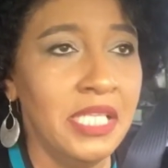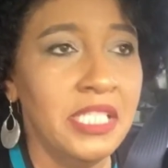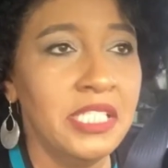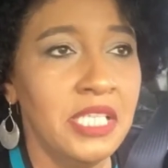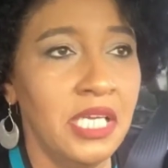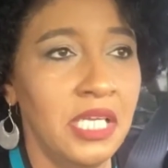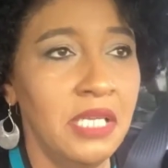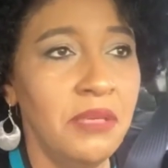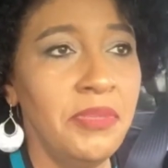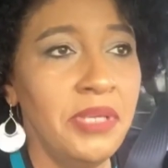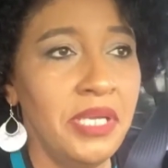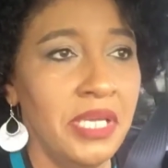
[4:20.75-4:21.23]
It's
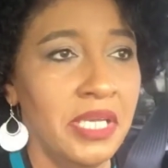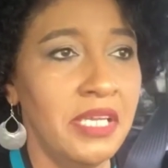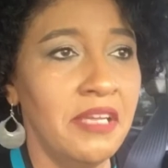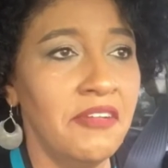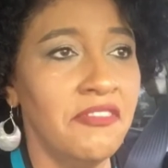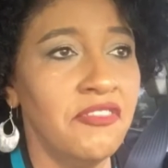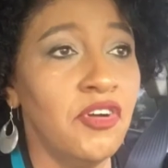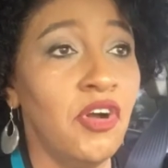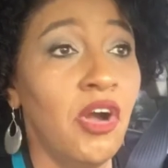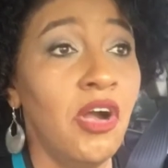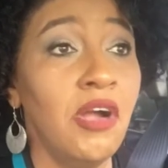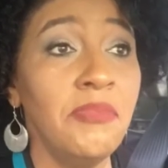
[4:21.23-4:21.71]
gonna be a
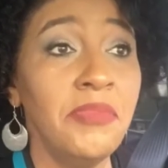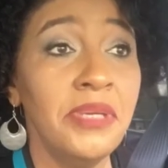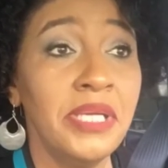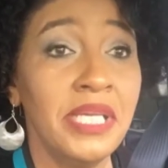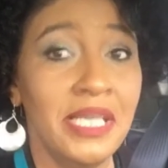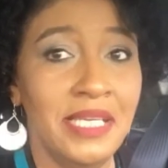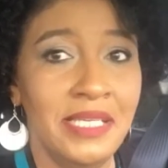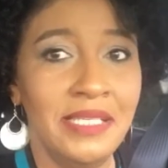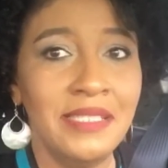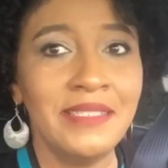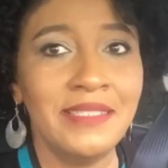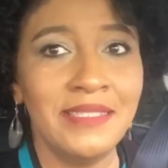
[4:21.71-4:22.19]
gift card
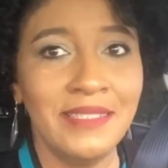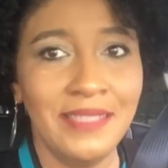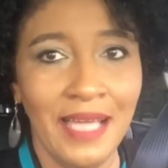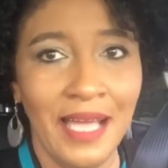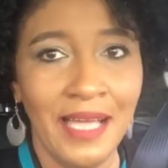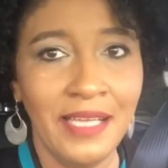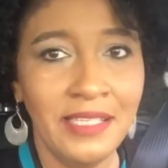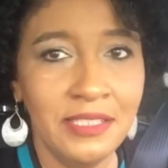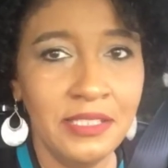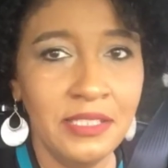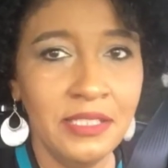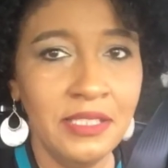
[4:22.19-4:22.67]
because
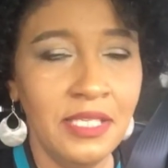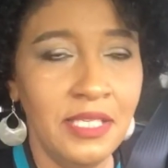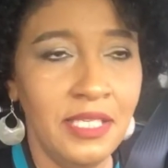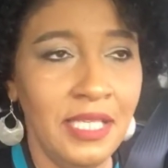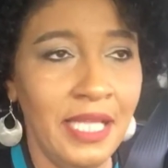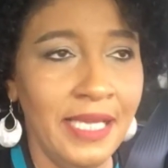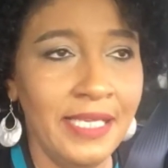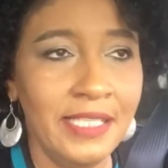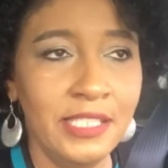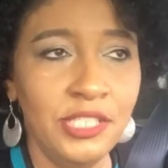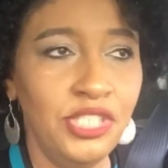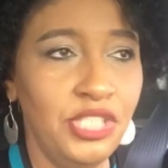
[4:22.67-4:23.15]
that's
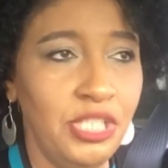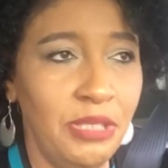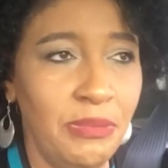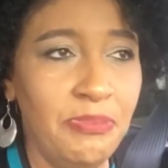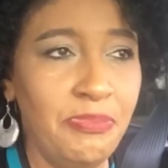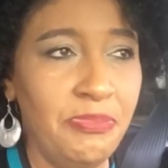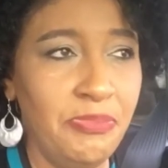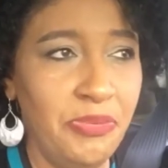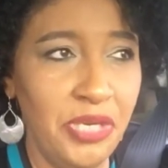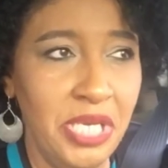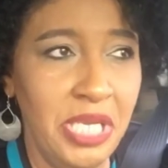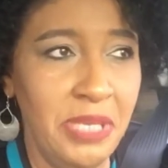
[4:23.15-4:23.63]
like she
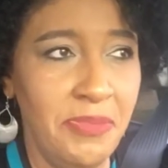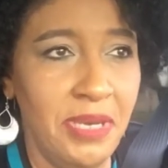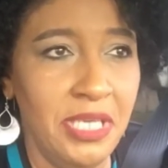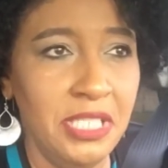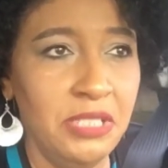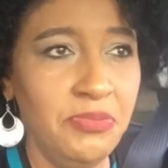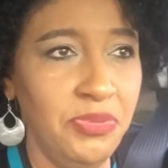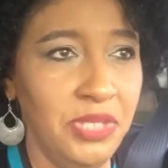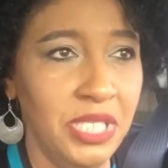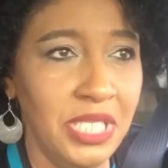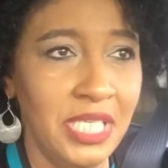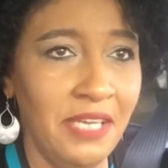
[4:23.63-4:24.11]
pretty
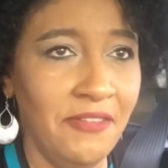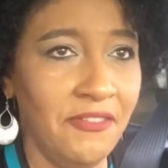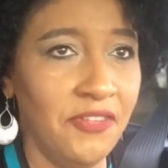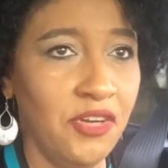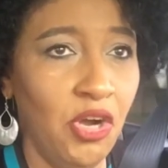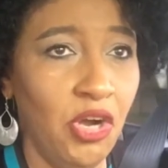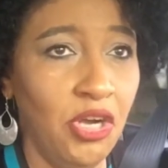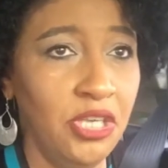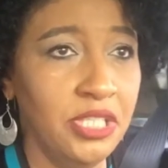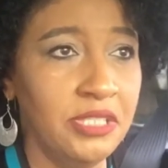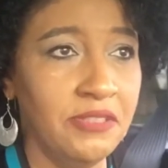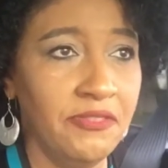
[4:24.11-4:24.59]
much put gift
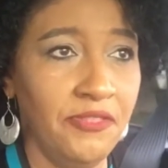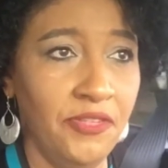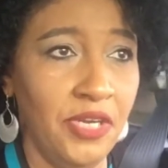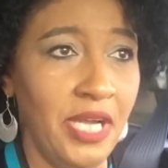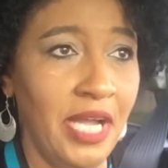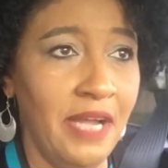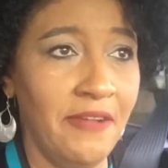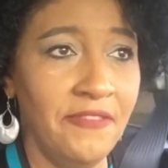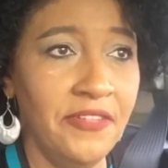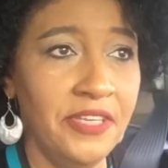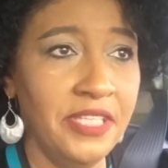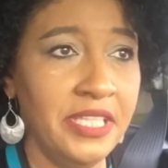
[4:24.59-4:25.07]
cards for
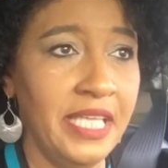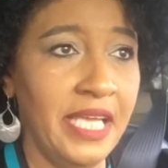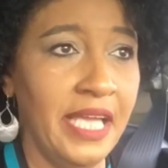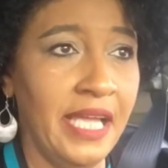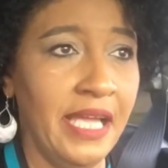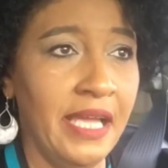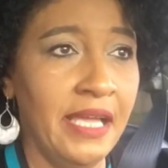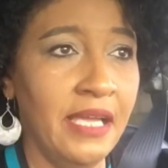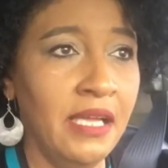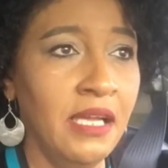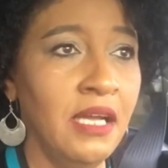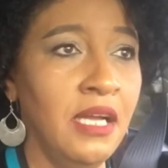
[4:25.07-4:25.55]

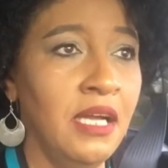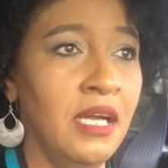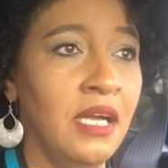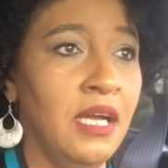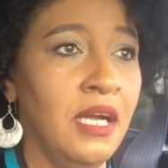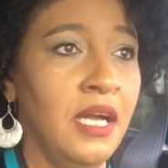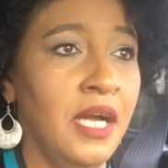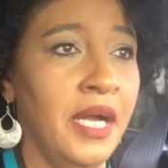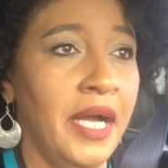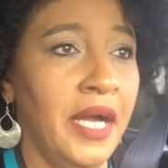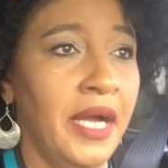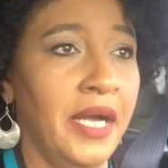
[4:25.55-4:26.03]
everything.
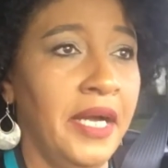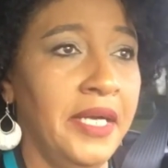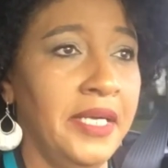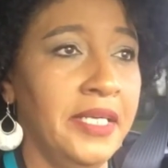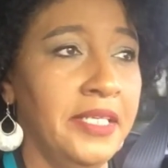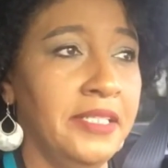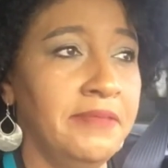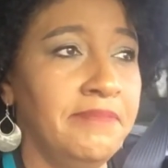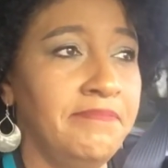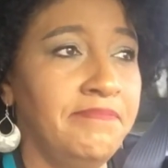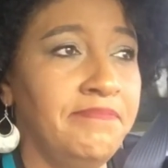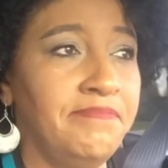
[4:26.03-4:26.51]

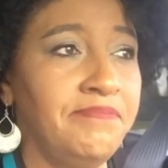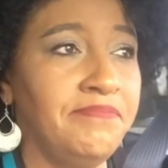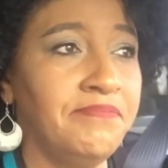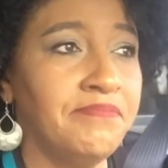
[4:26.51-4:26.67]
Um,